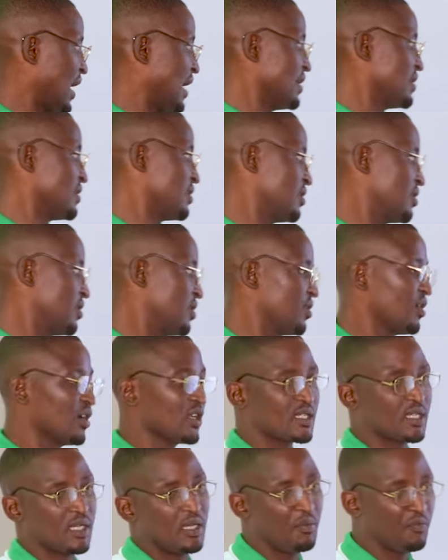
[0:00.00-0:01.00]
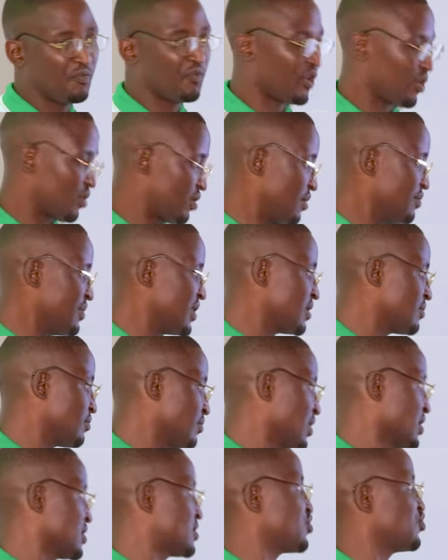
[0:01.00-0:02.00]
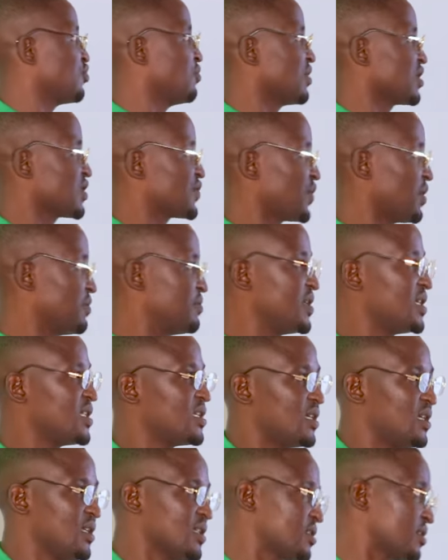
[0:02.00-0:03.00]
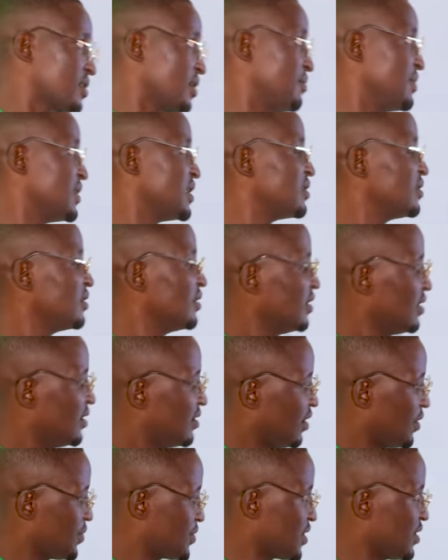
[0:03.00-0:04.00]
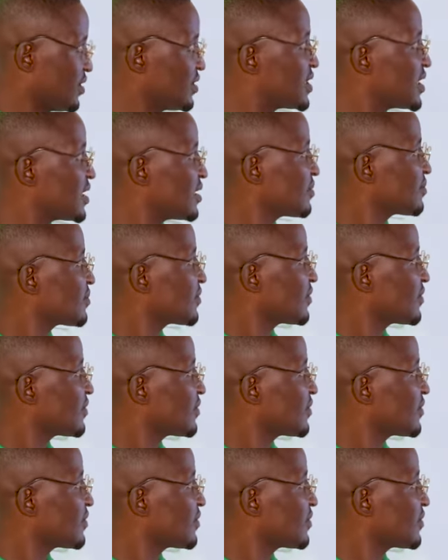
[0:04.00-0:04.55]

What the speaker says: and not him for coming, but you must forbid his coming. Option D.